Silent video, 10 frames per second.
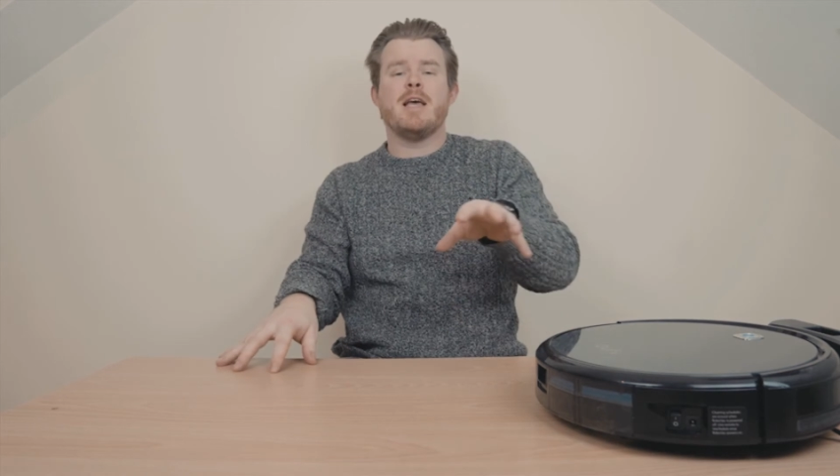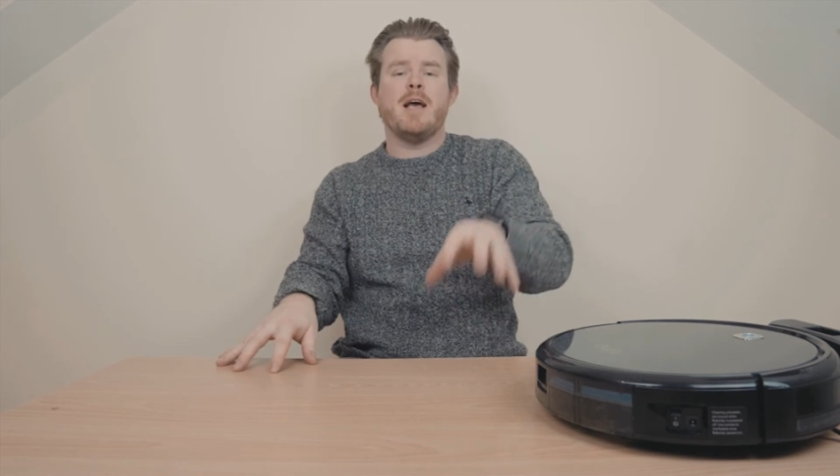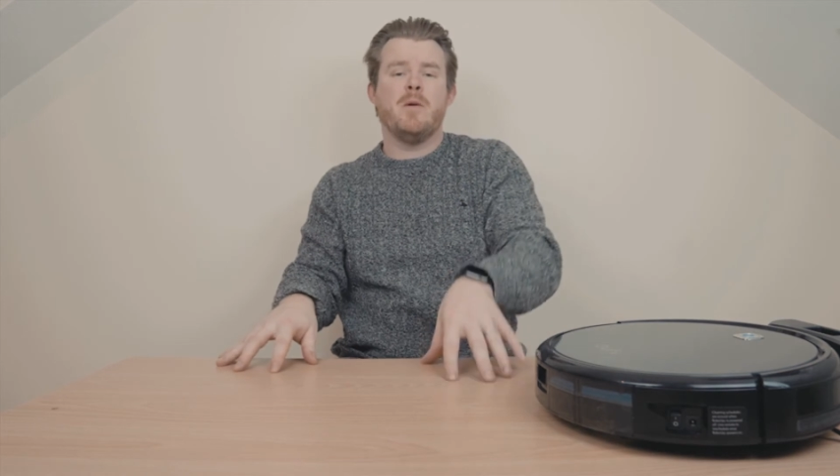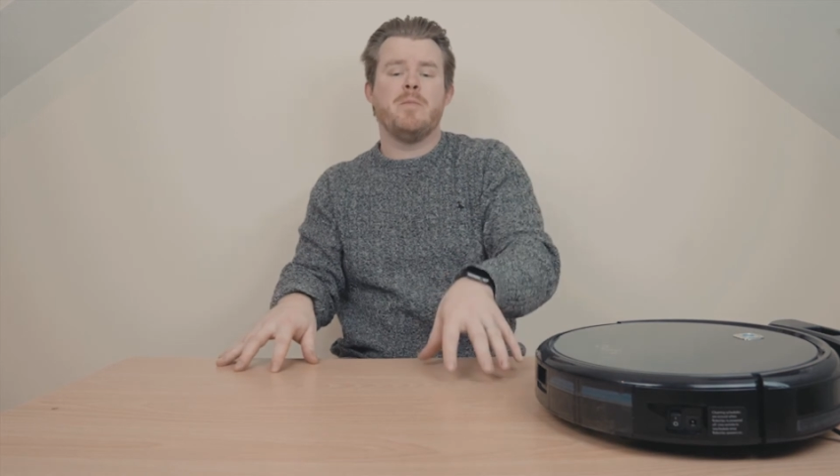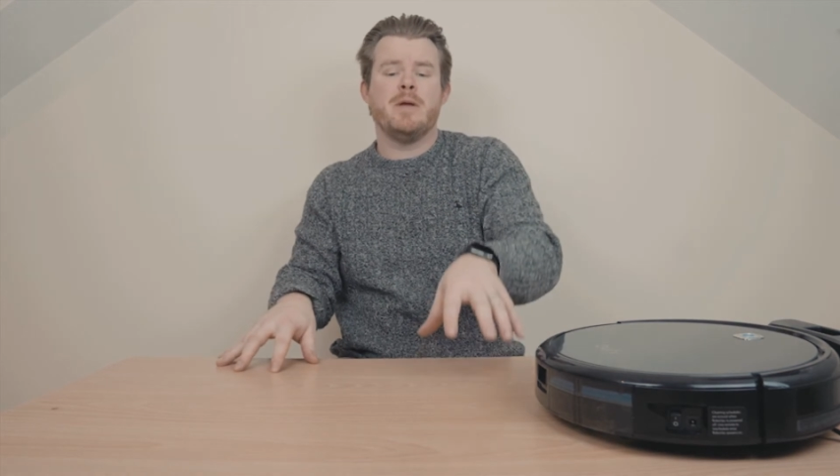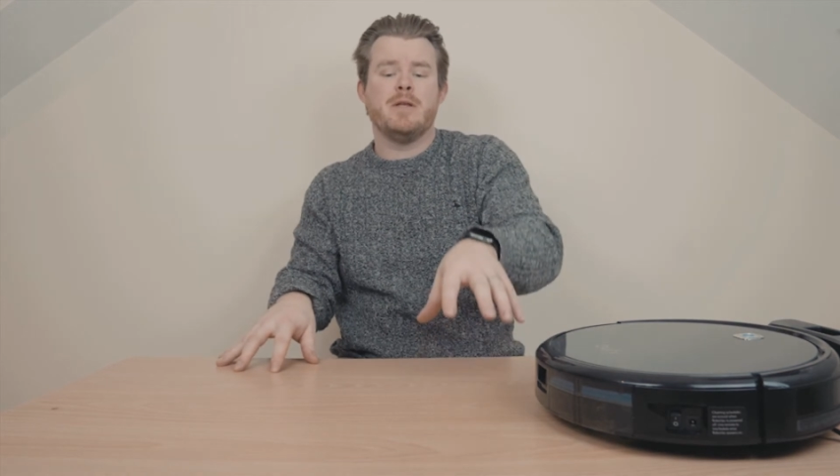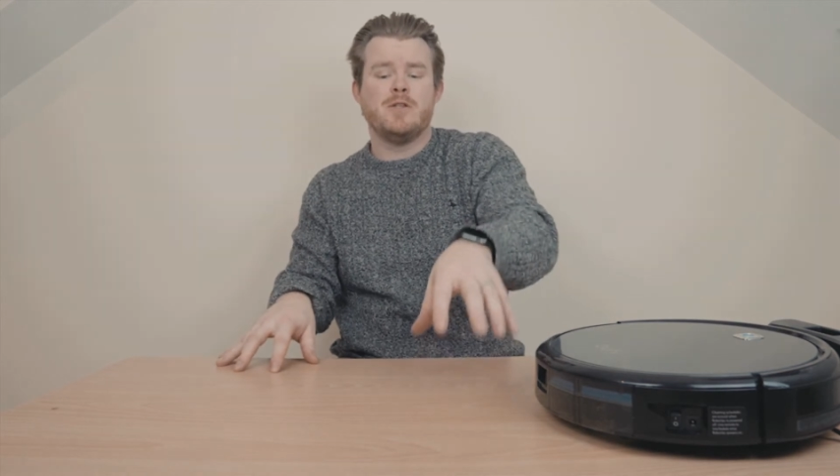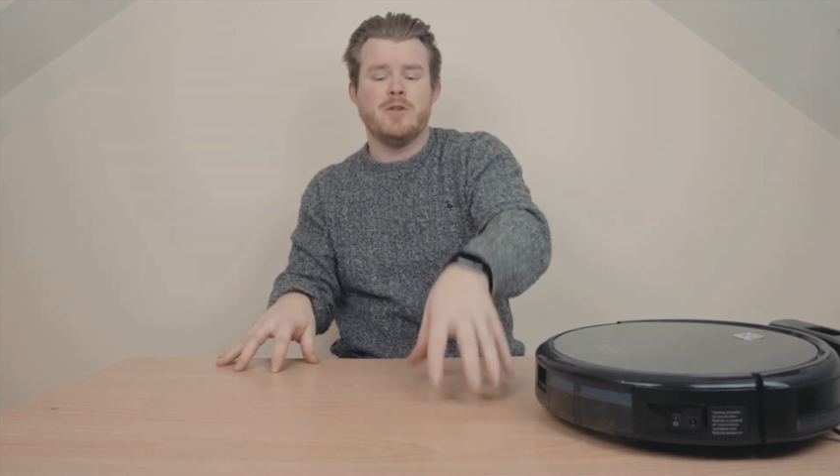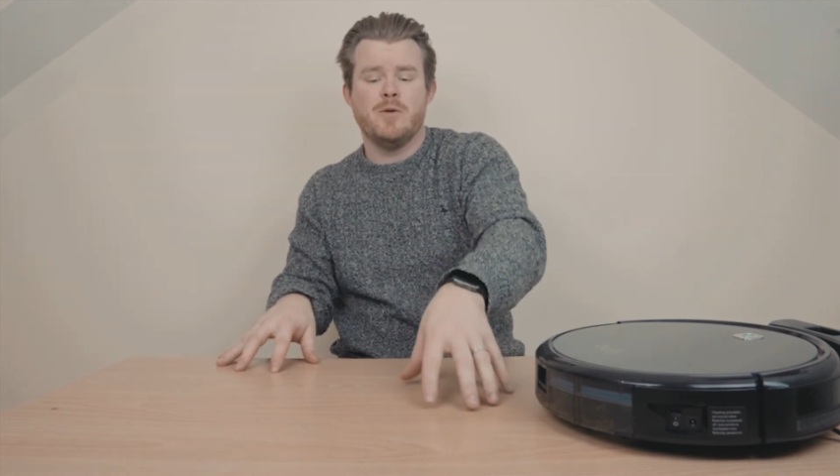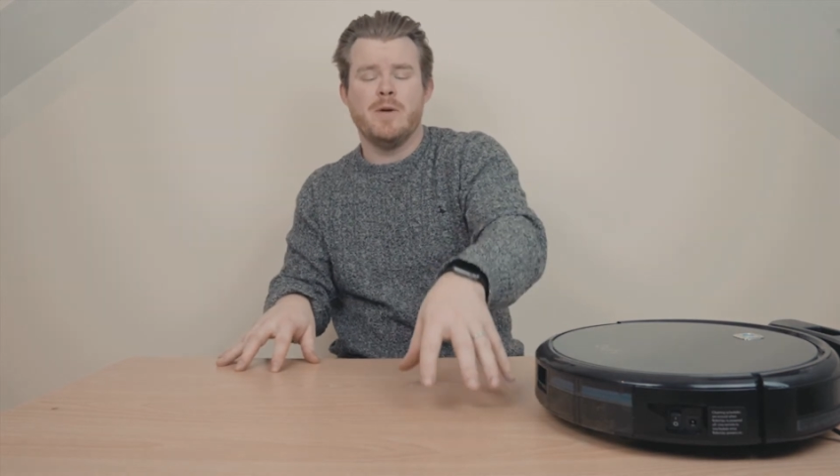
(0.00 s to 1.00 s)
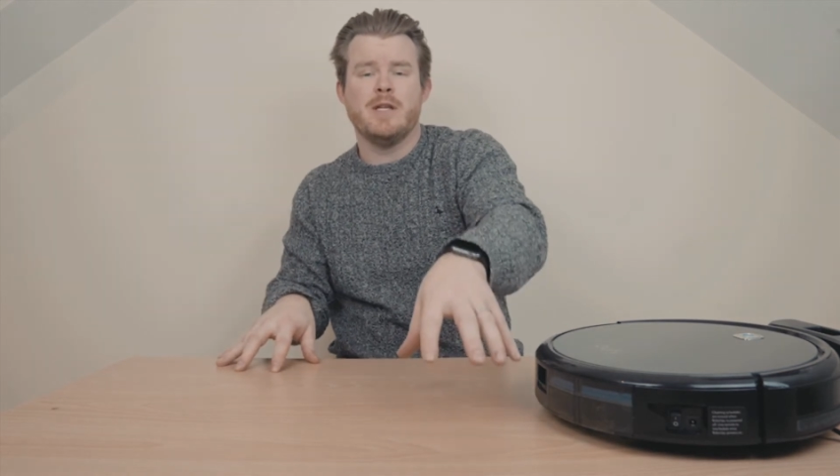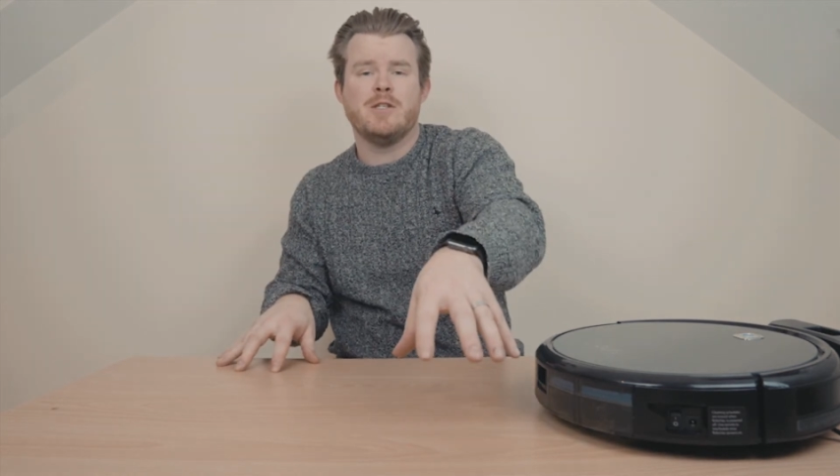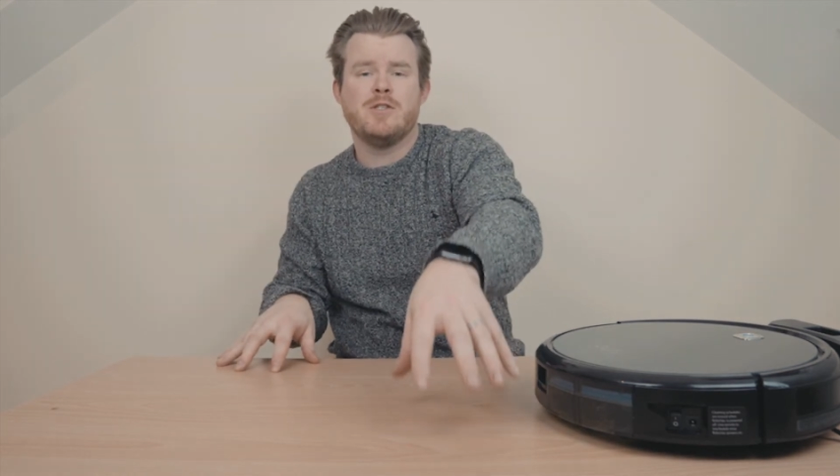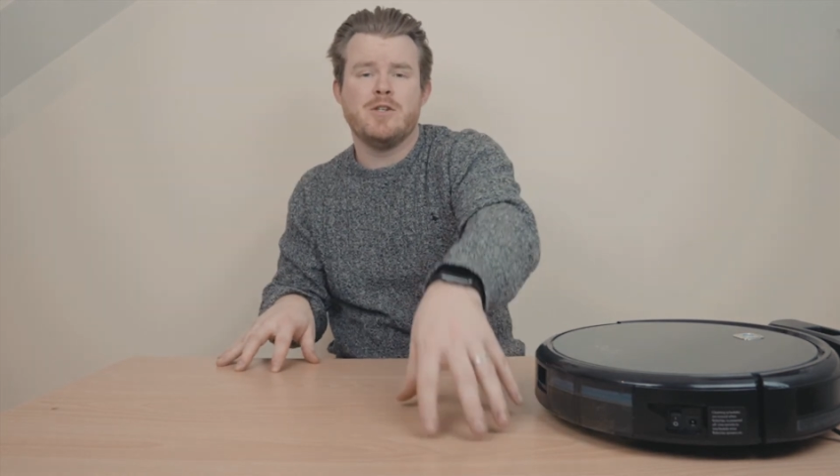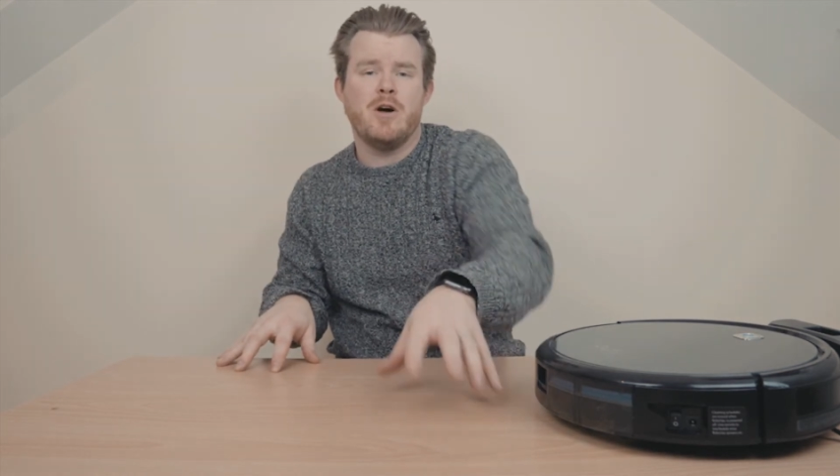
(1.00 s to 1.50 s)
to help it do
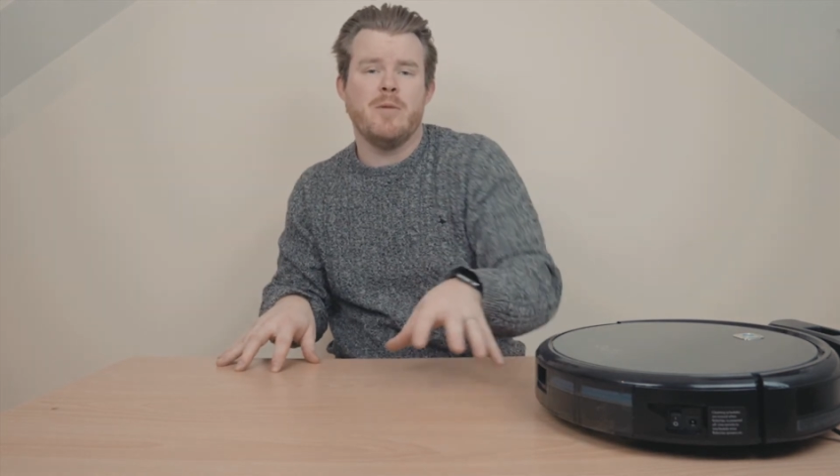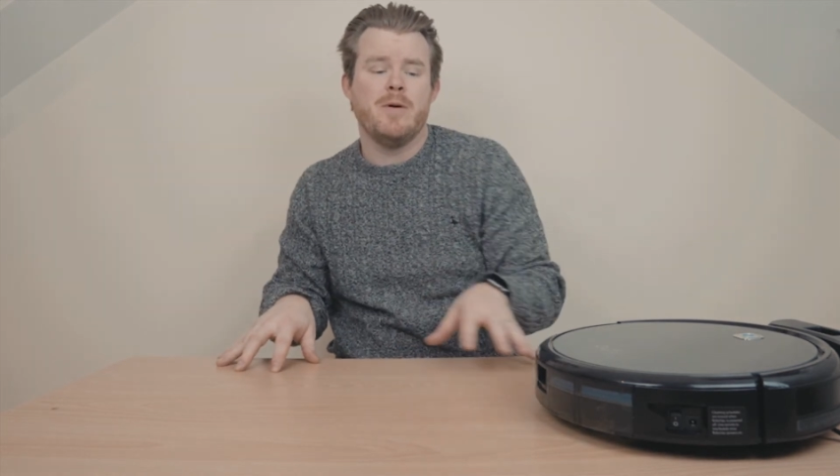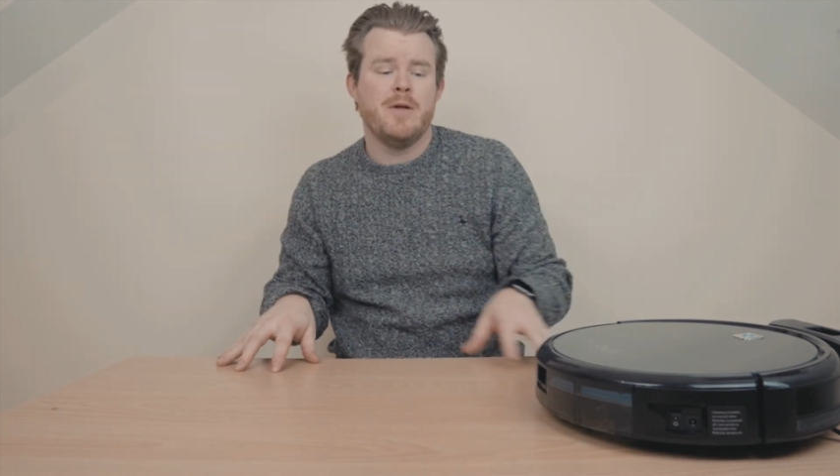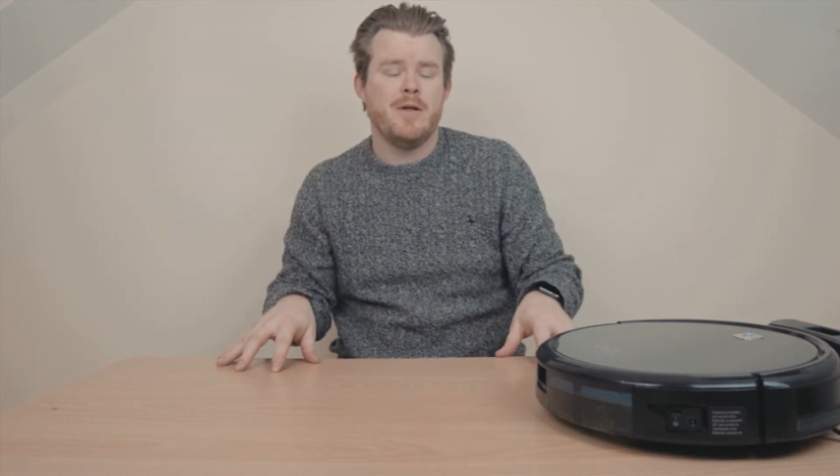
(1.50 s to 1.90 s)
its job.